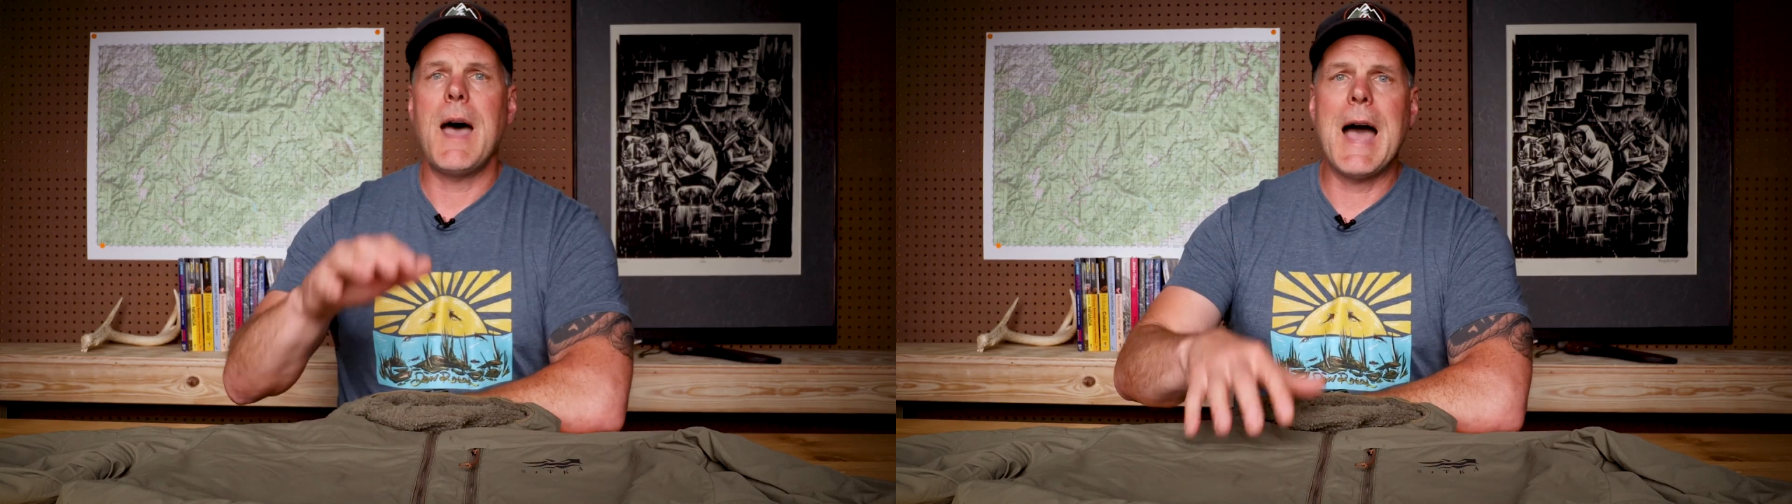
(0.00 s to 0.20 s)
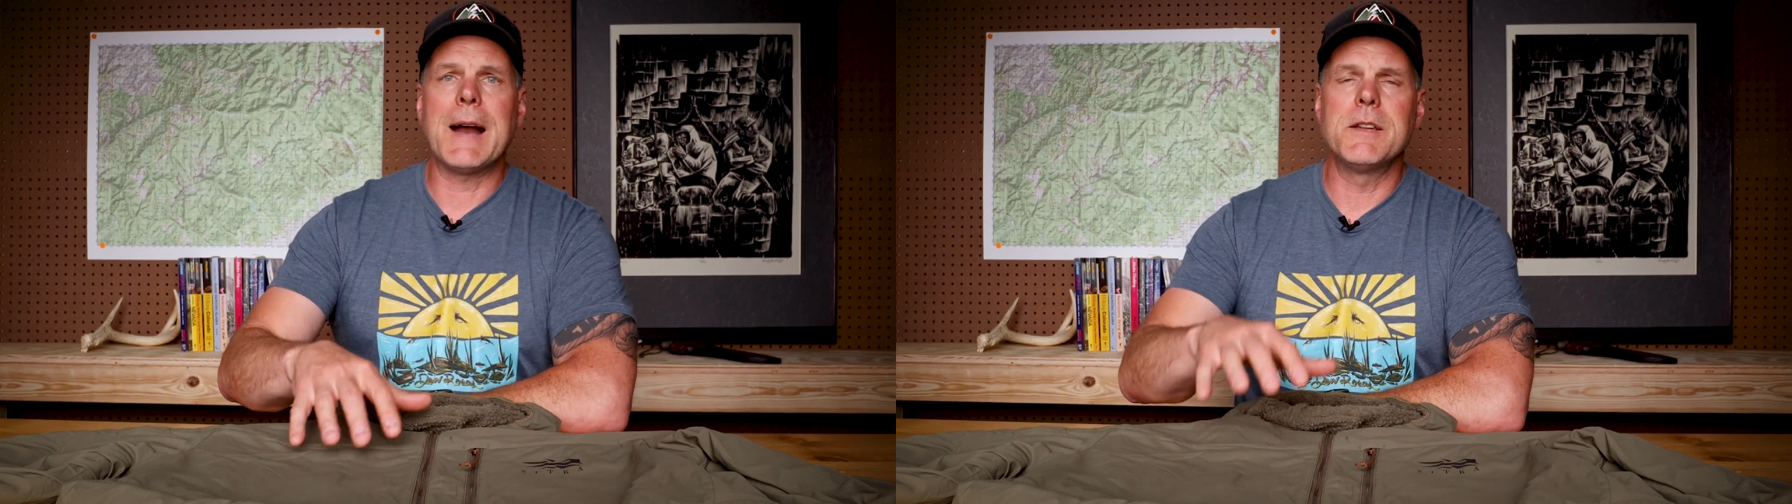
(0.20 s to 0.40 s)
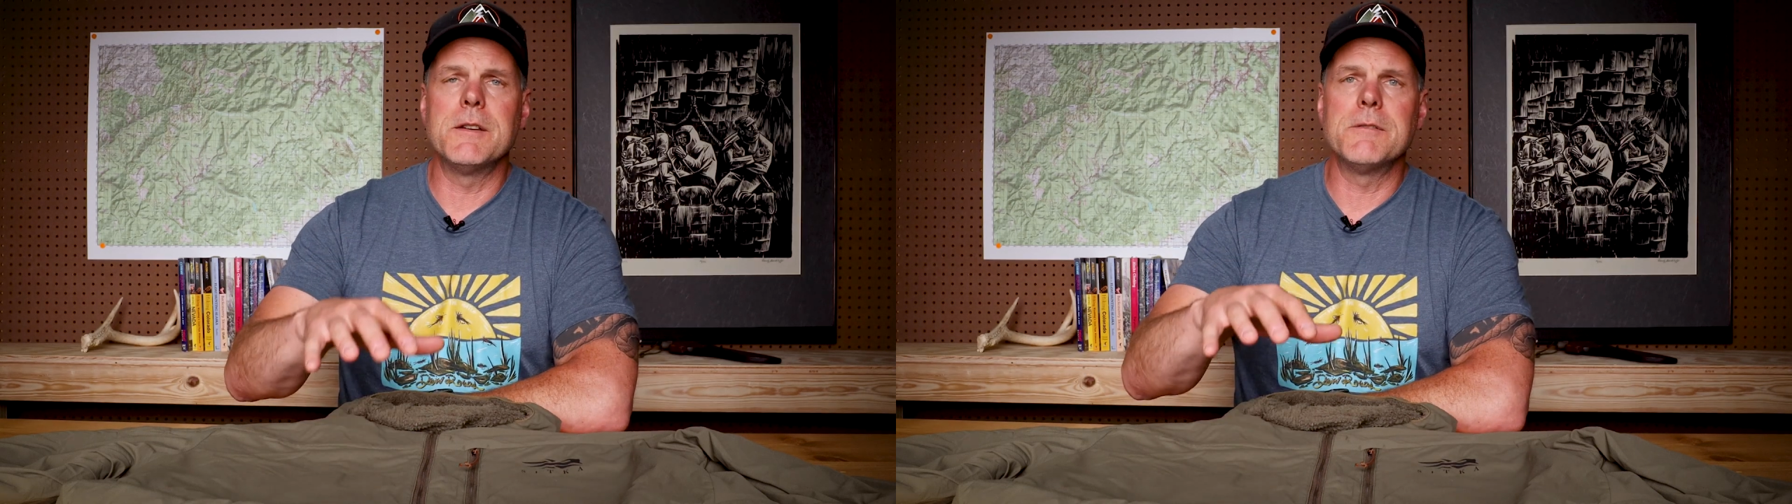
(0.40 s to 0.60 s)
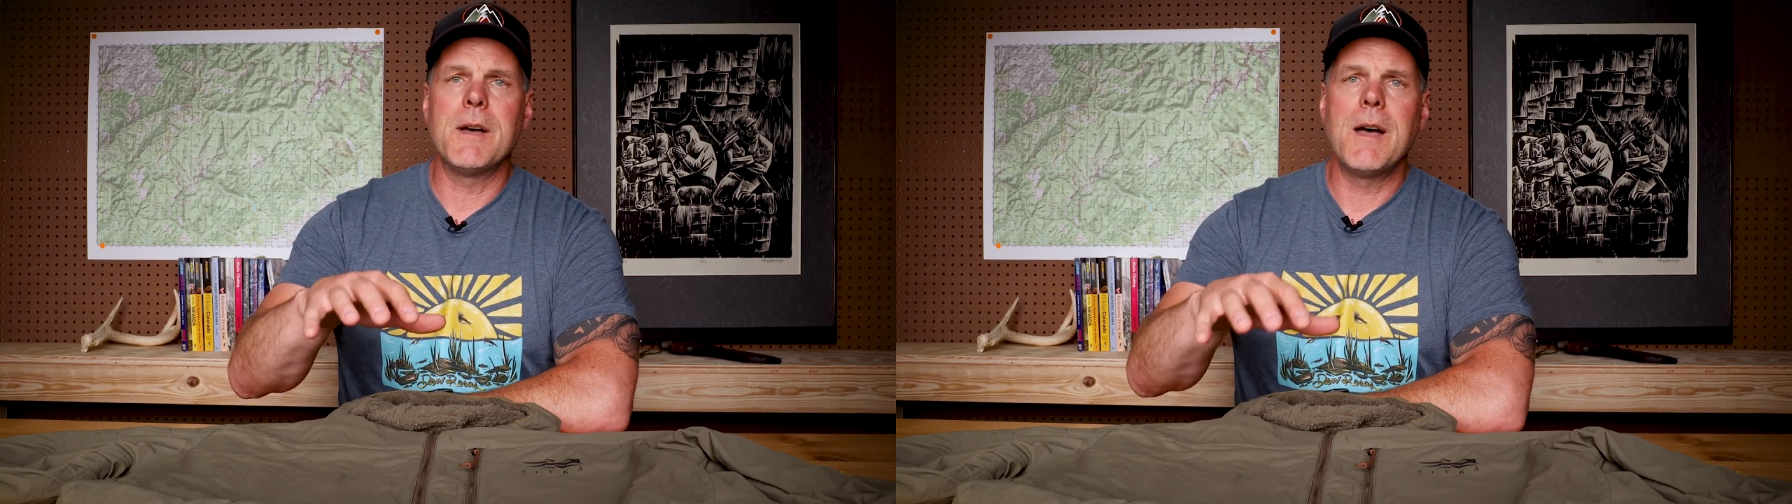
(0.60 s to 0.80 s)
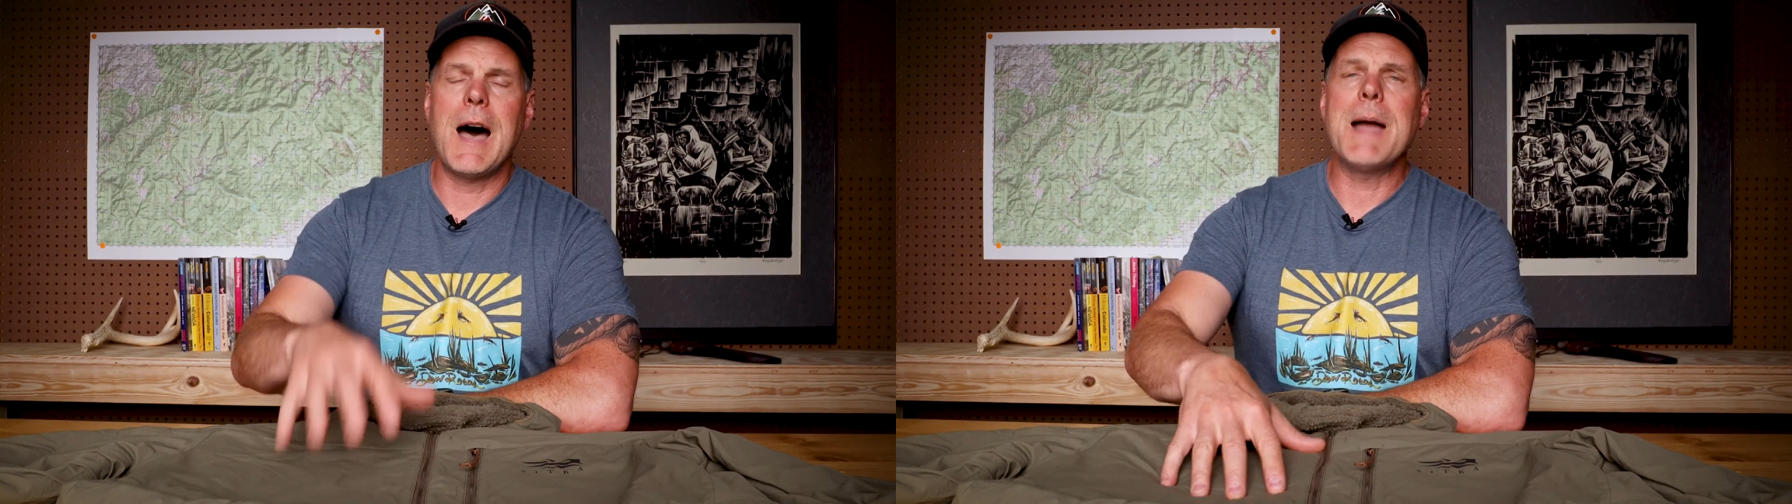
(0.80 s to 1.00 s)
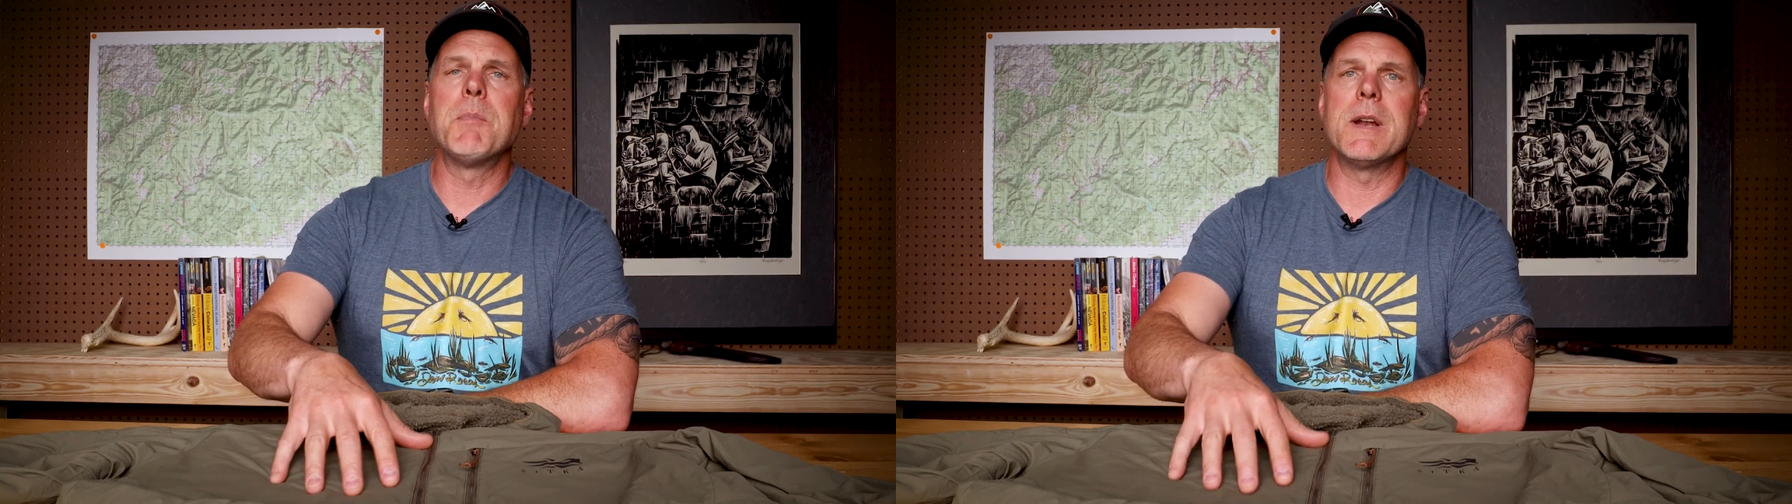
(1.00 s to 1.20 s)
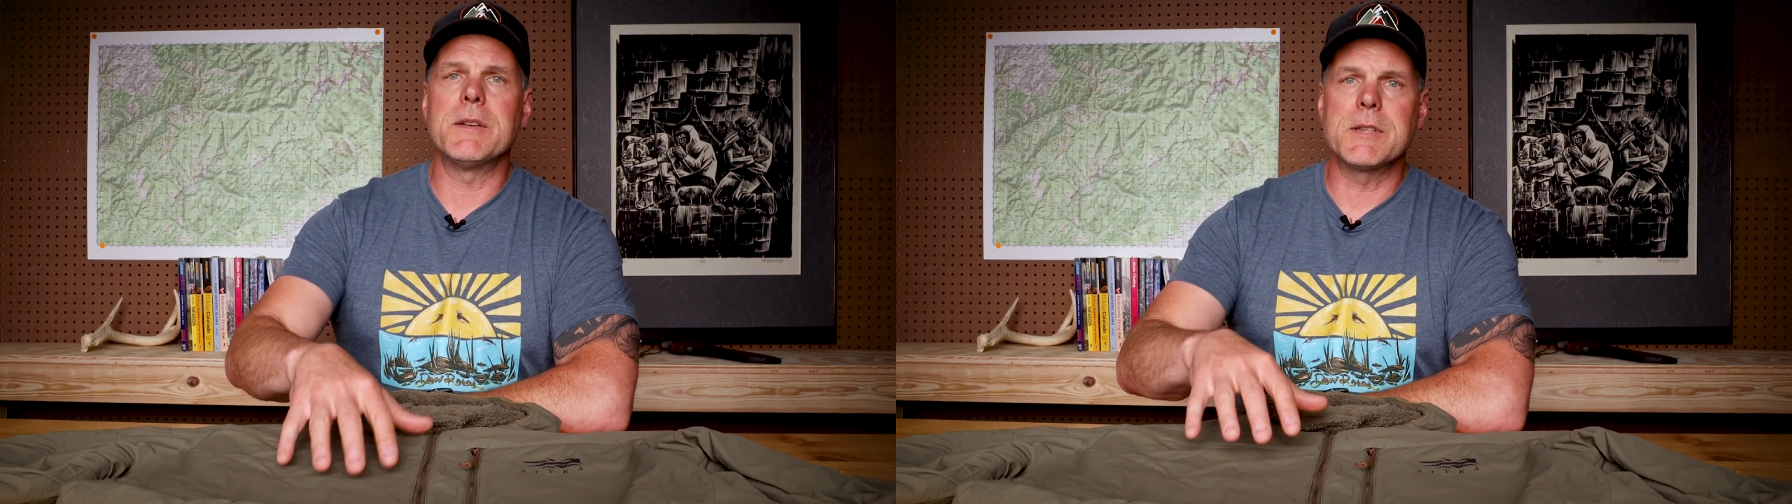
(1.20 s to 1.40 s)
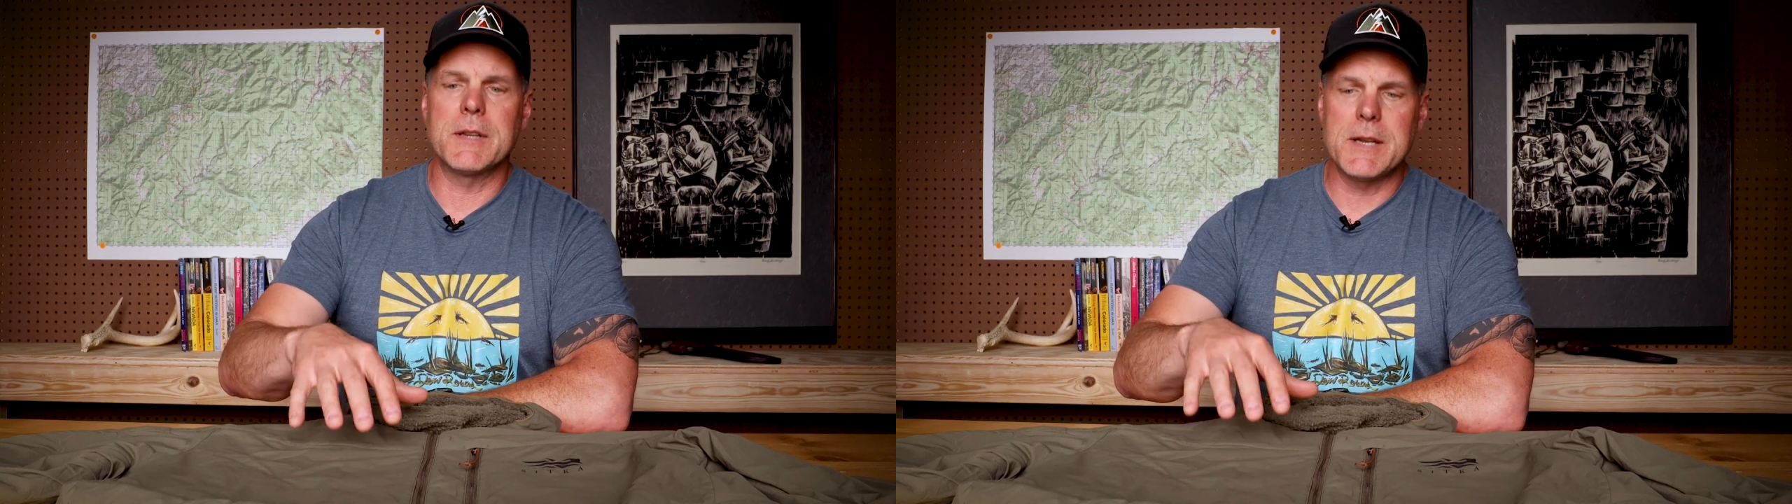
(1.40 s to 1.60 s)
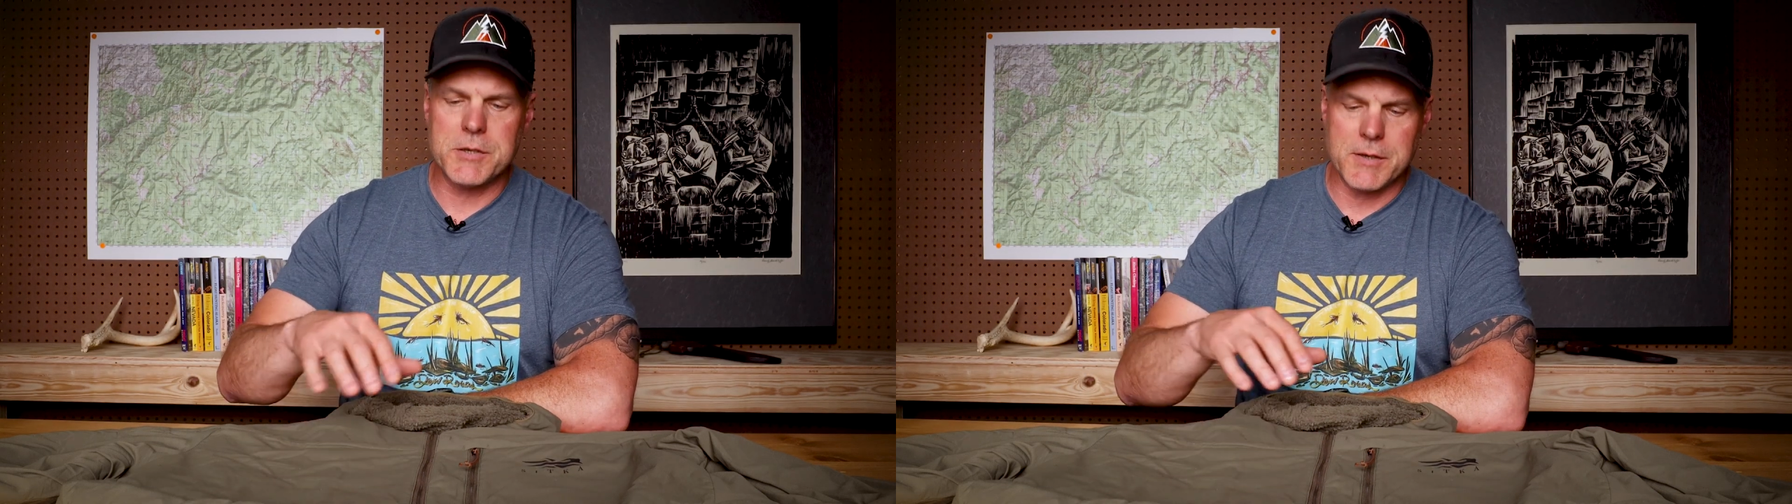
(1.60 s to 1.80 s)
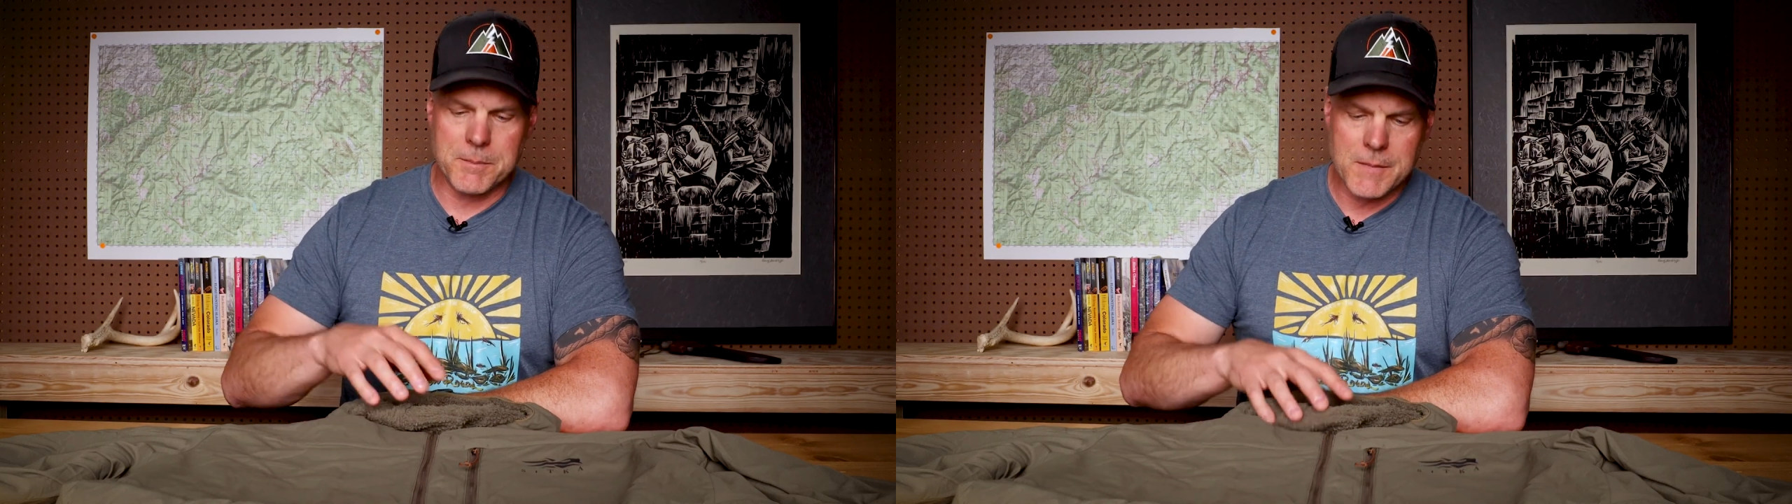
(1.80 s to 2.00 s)
active hybrid
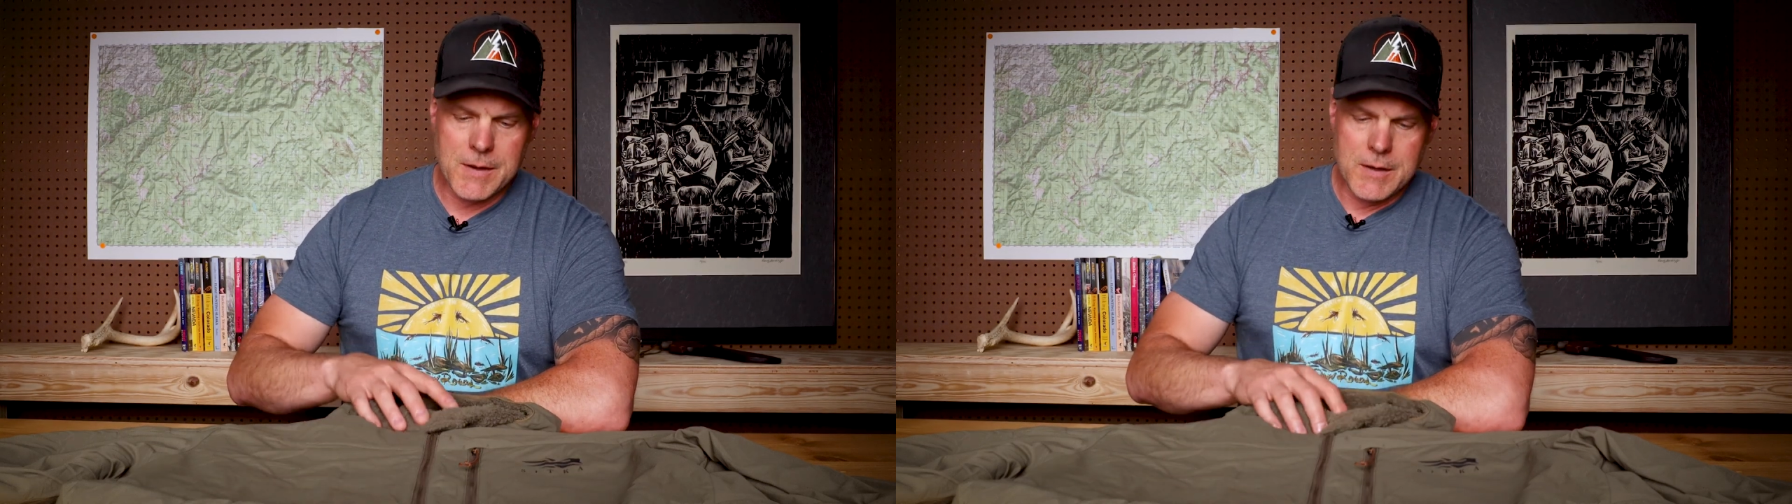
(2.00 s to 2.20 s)
insulation.